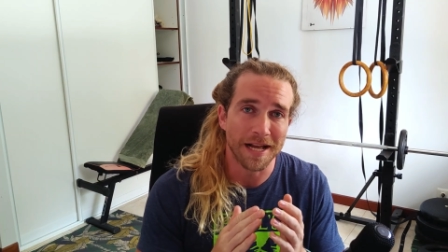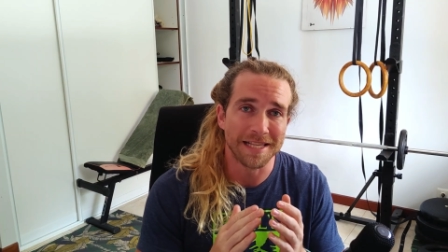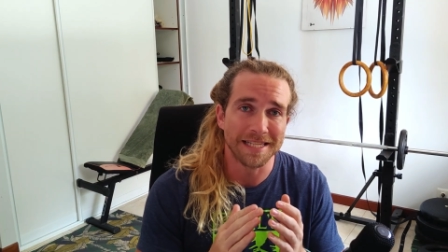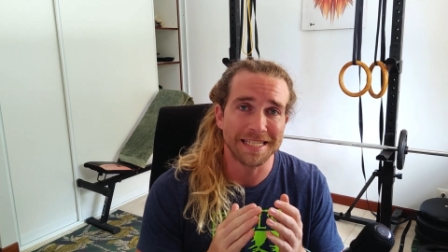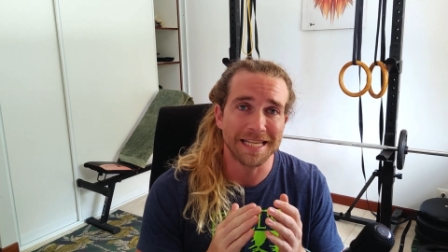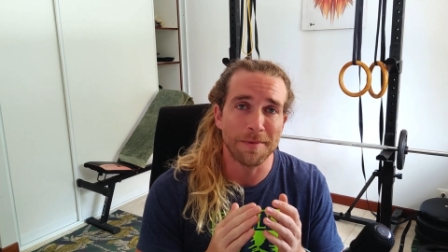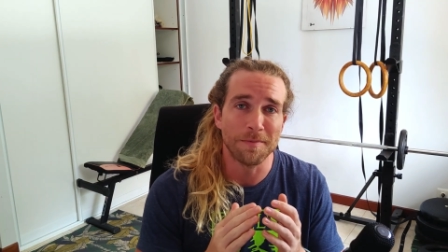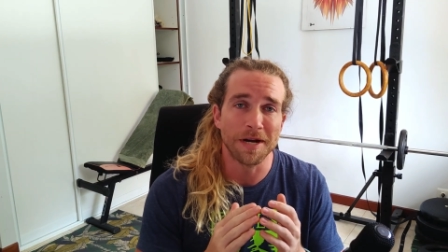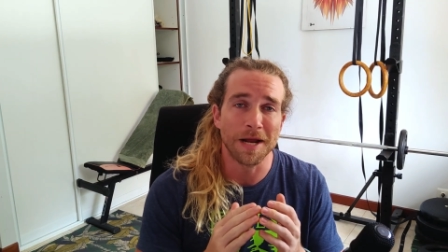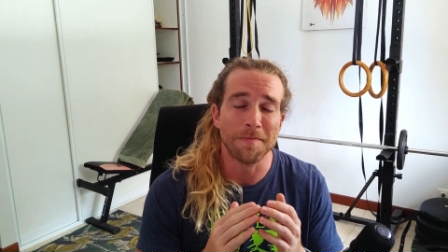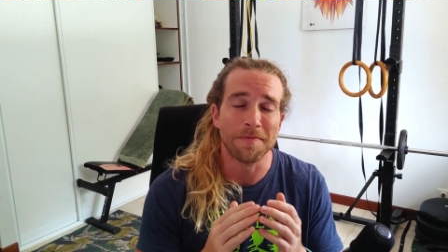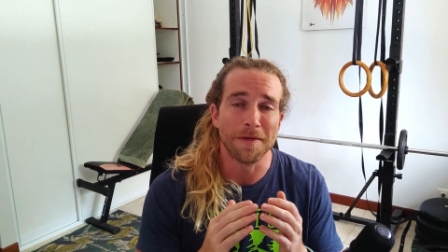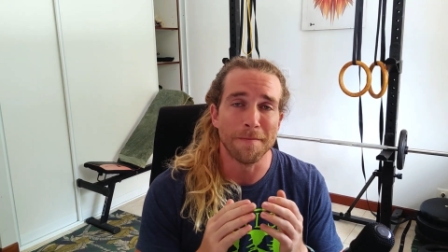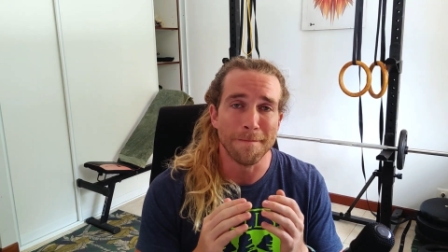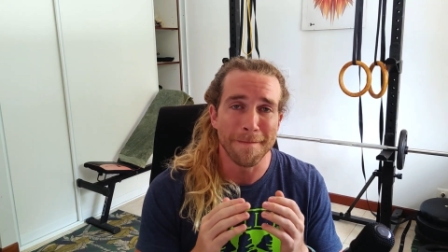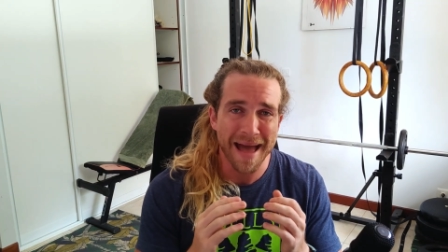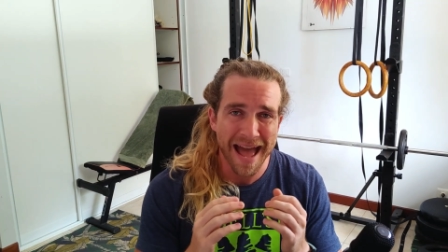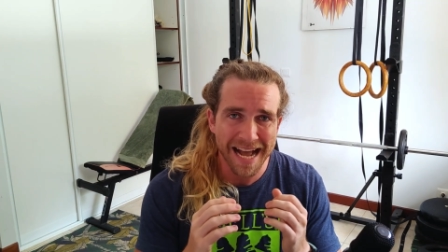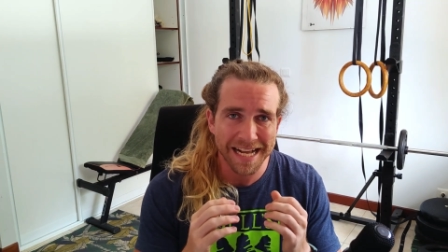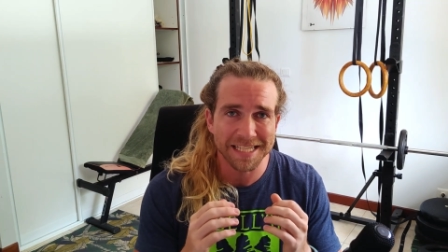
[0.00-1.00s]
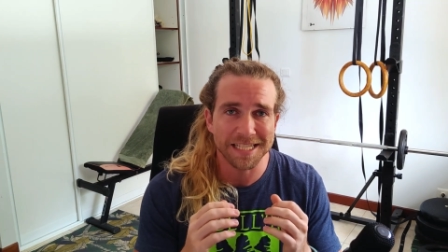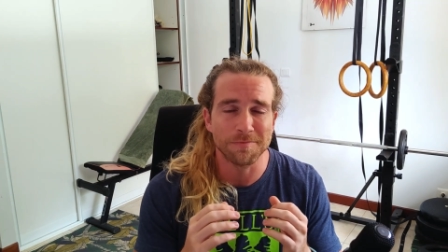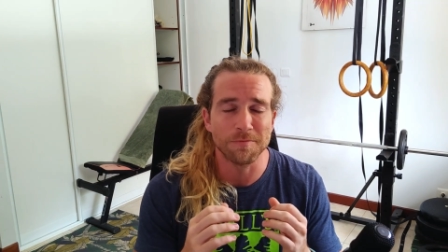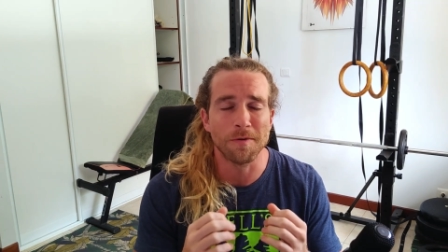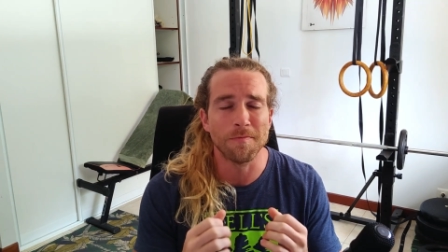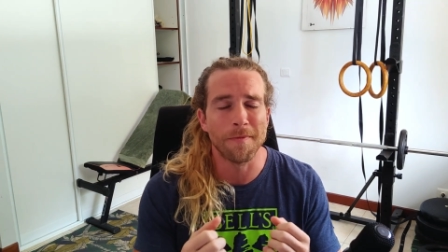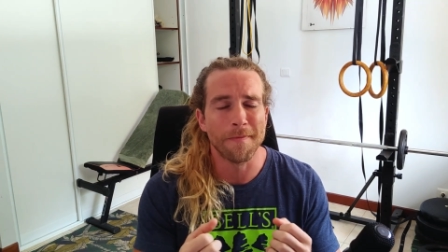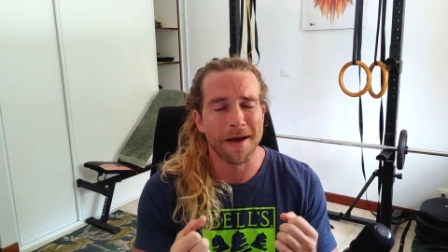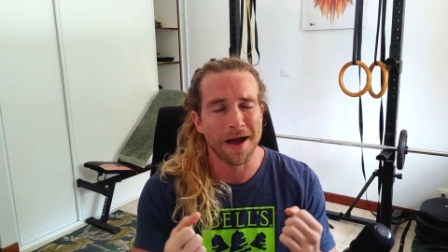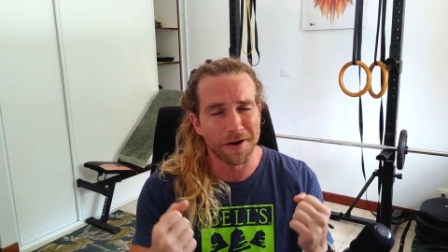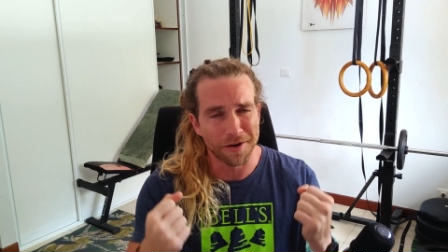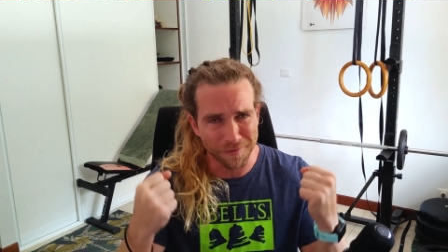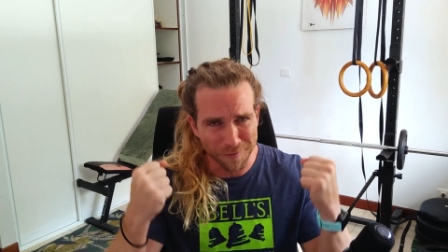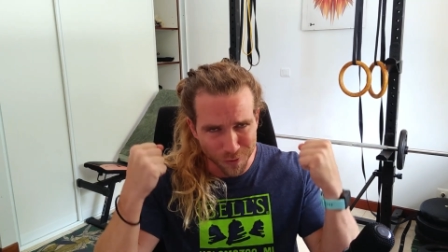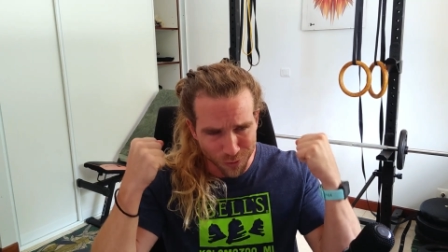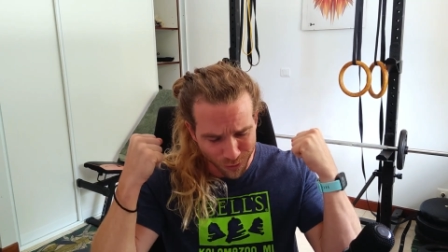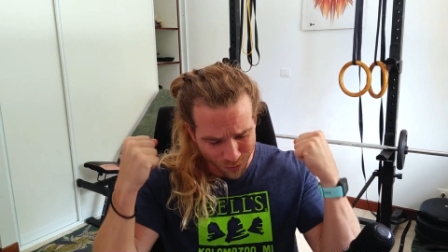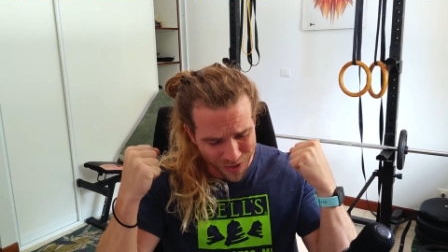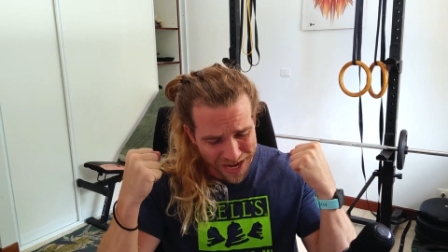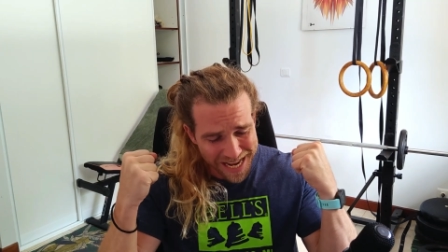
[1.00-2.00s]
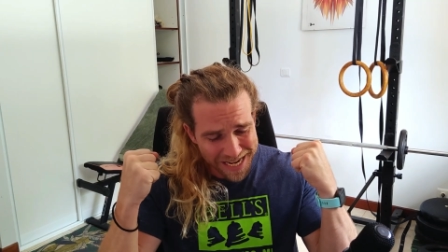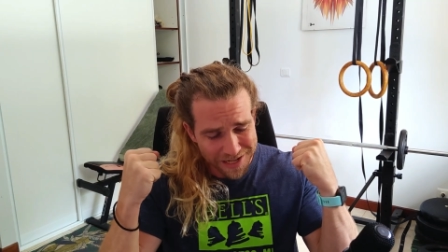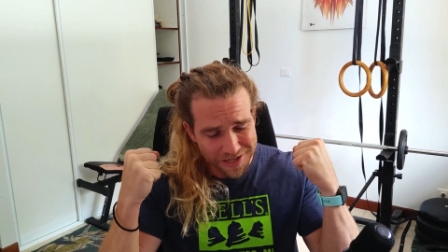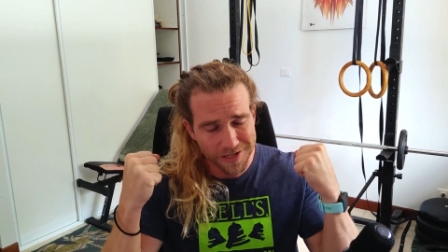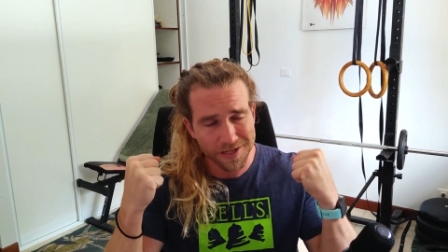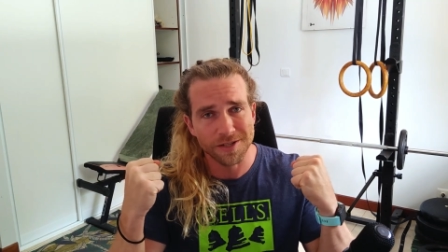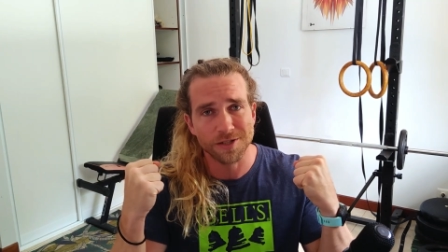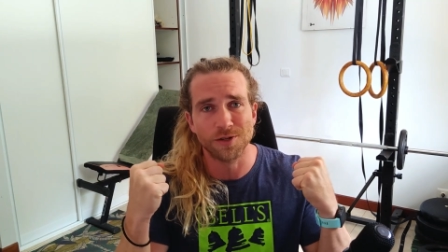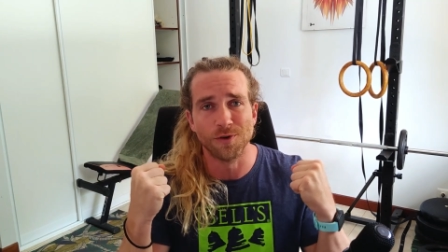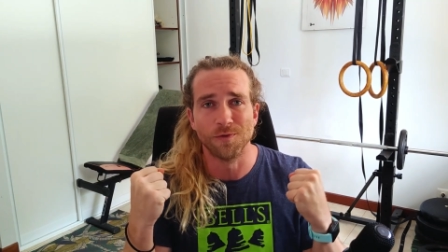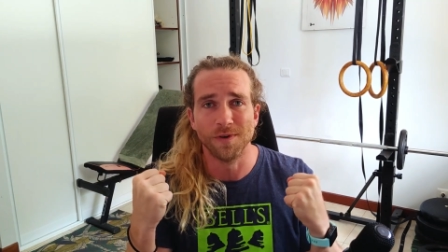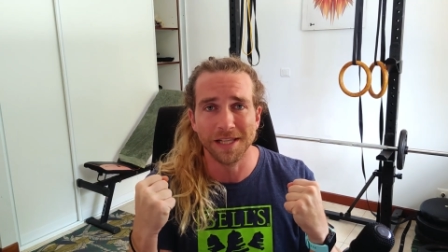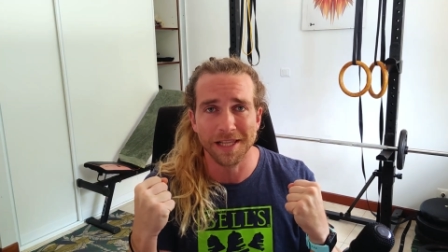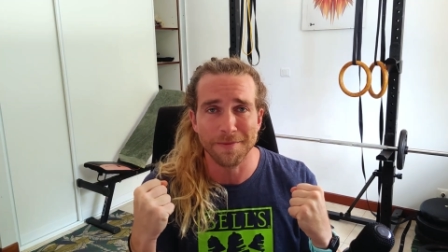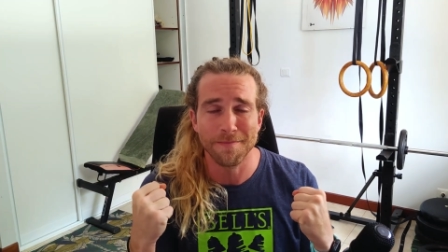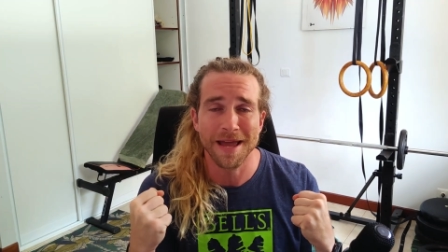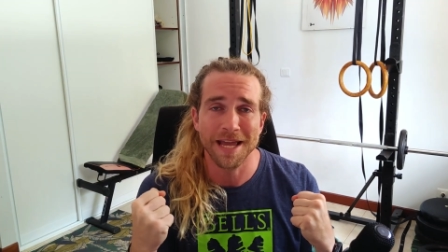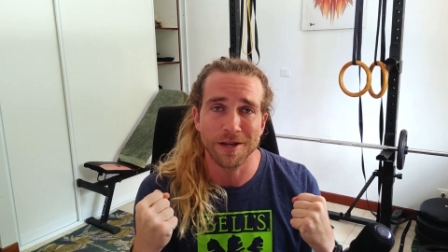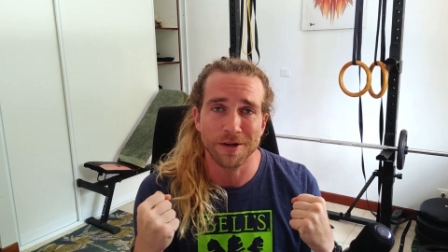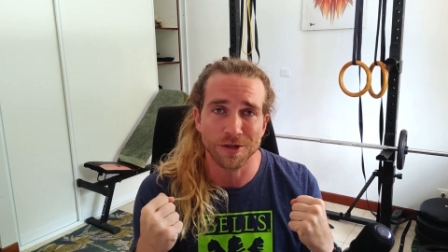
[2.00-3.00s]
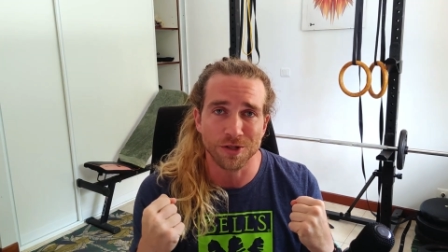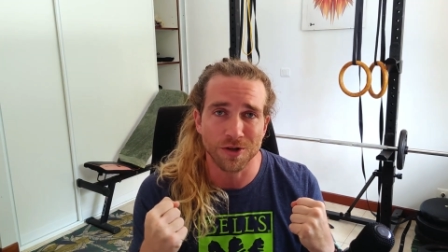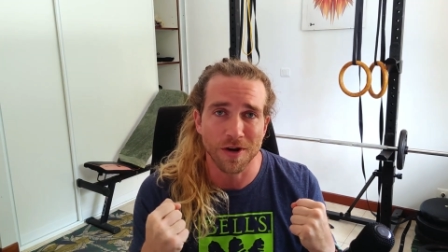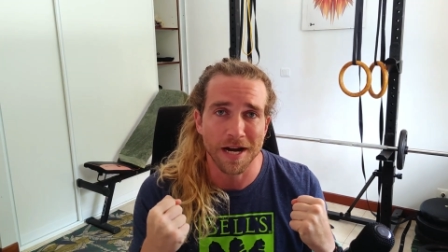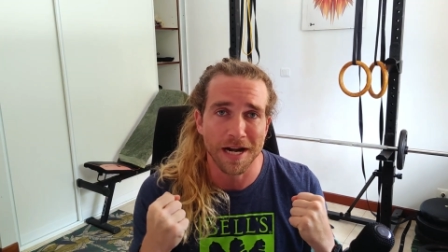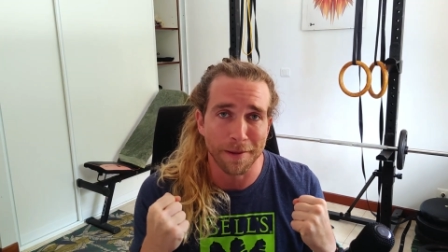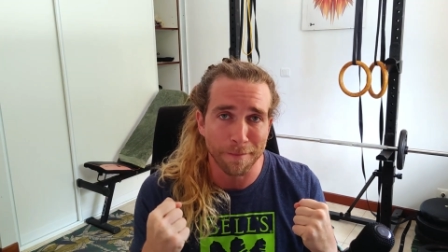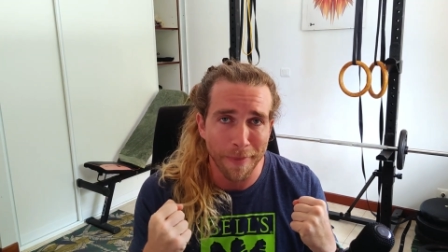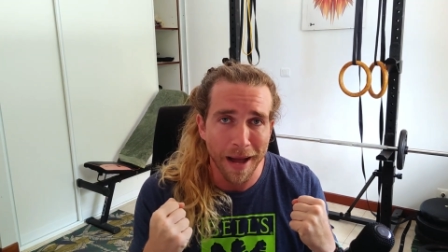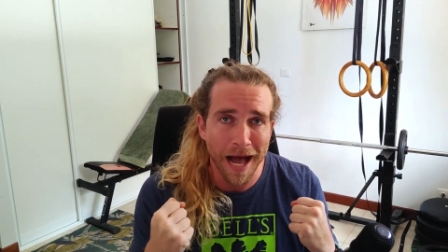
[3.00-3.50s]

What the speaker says: and summon up the maximum amount of grit to really make your training